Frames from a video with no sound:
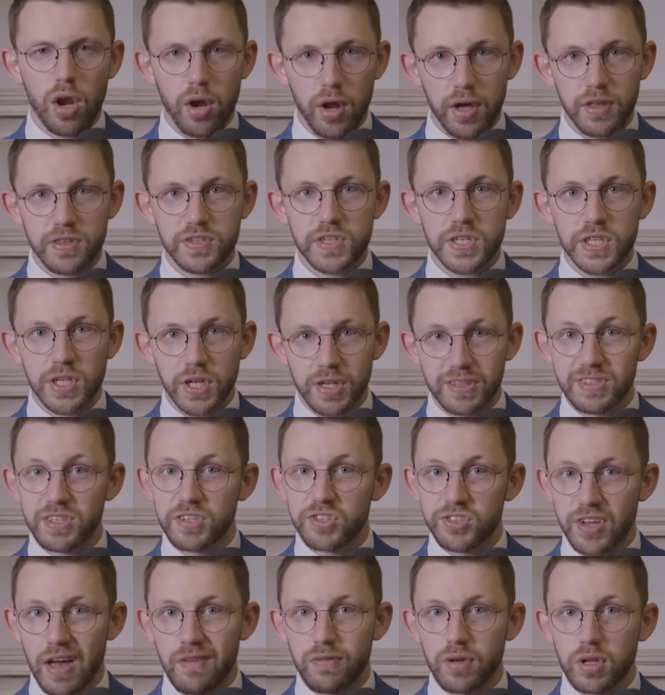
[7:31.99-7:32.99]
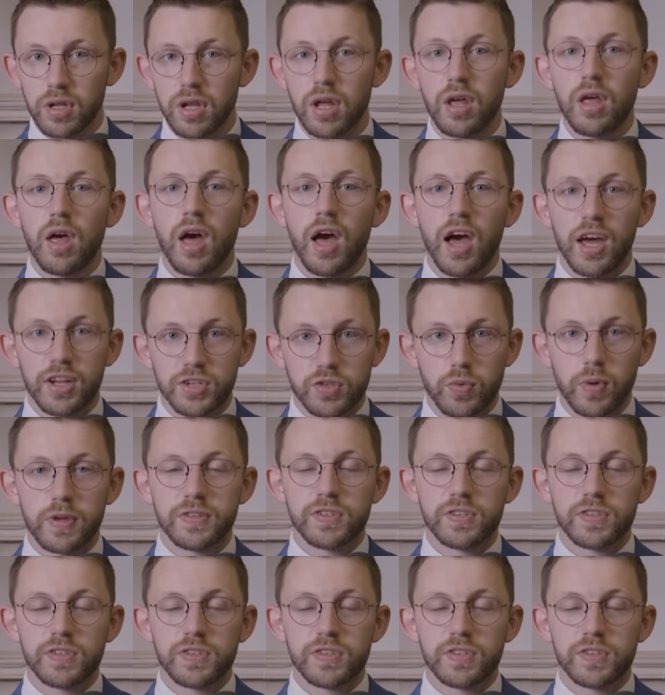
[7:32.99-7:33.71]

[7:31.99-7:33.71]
1997 and